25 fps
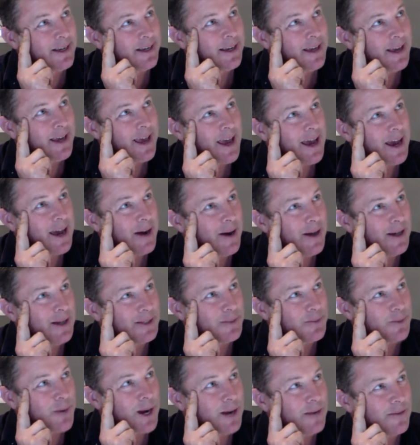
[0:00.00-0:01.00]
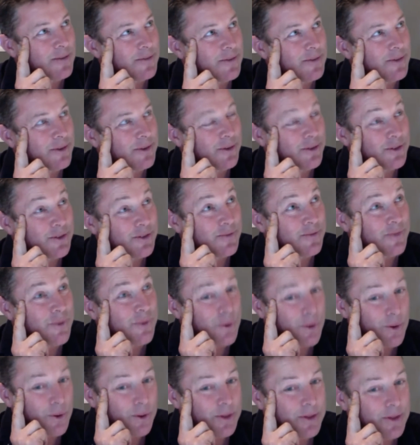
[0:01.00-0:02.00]
the
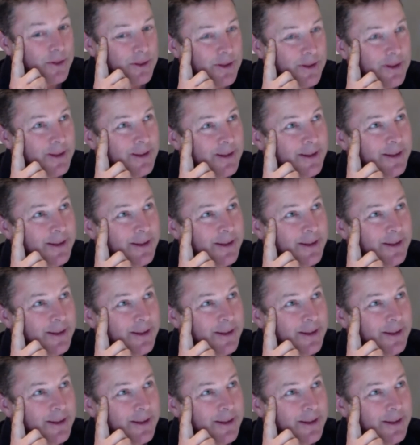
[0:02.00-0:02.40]
fourth